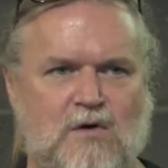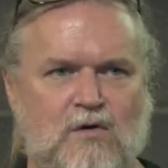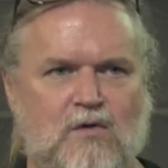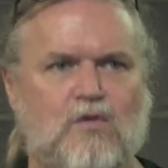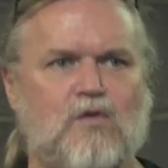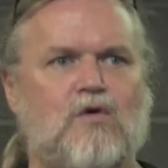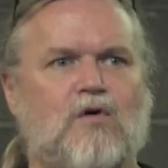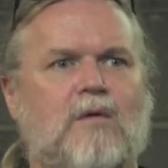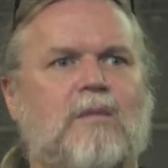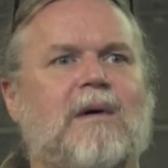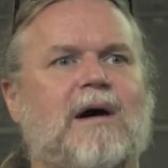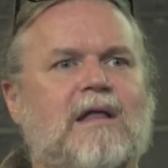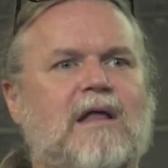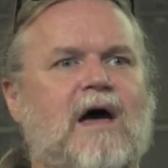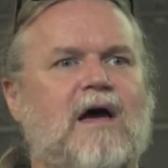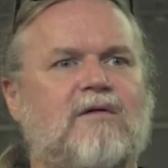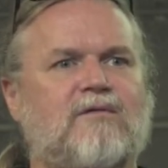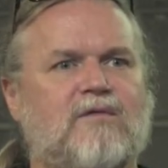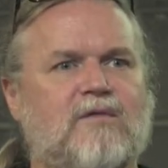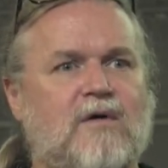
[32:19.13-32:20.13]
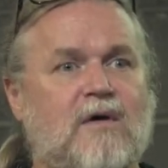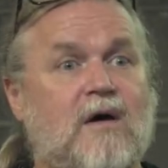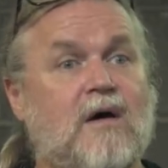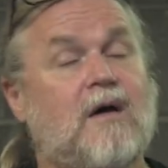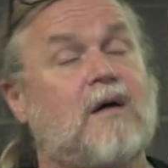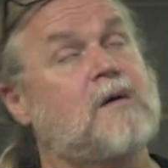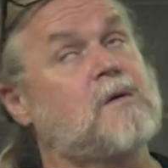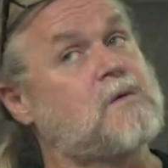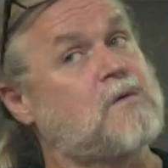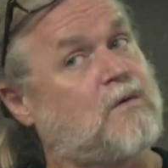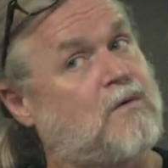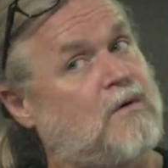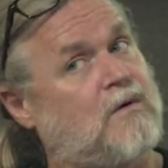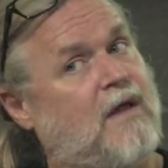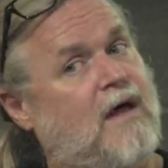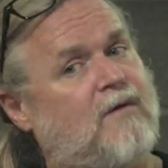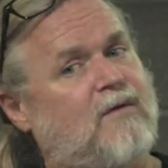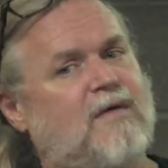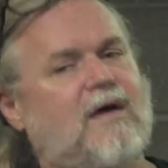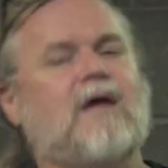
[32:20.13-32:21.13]
Google in my life, good
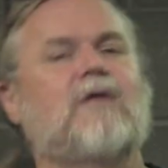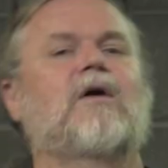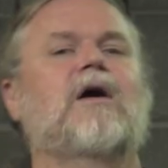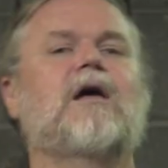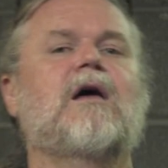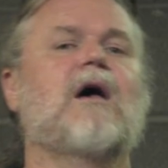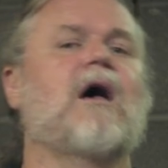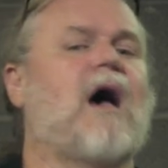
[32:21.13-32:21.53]
luck with that, right?